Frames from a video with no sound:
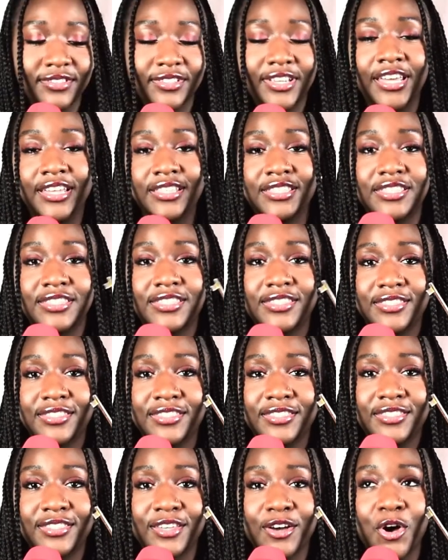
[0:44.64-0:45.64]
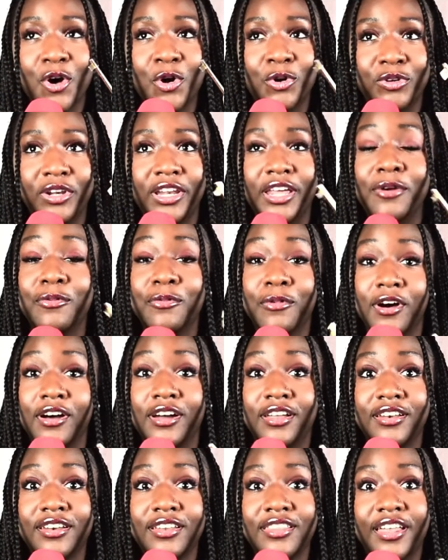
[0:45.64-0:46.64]
It's the only
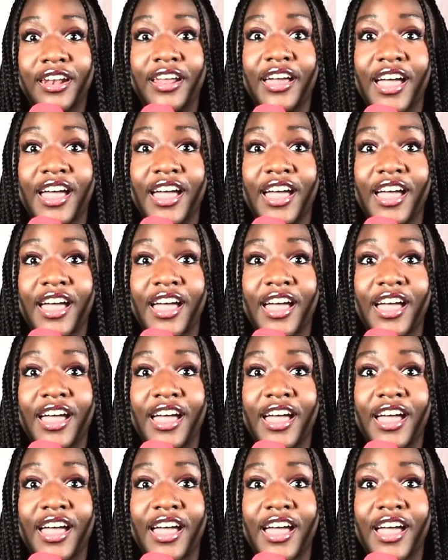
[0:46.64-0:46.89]
one that I